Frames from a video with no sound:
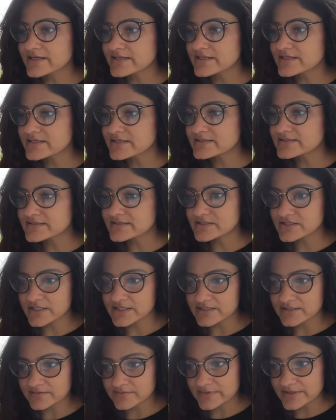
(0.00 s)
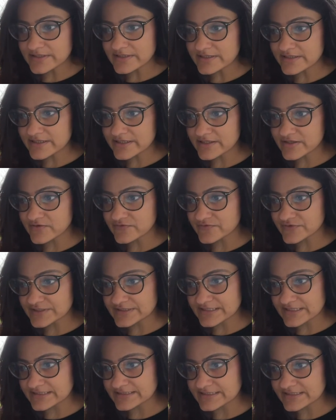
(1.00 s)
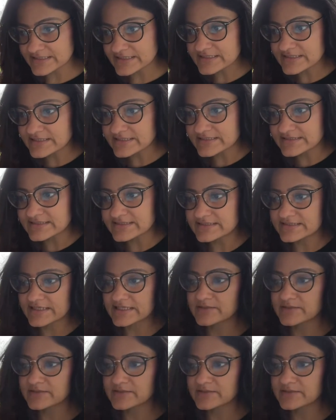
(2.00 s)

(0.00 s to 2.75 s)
ladies and gentlemen, thank you for attending the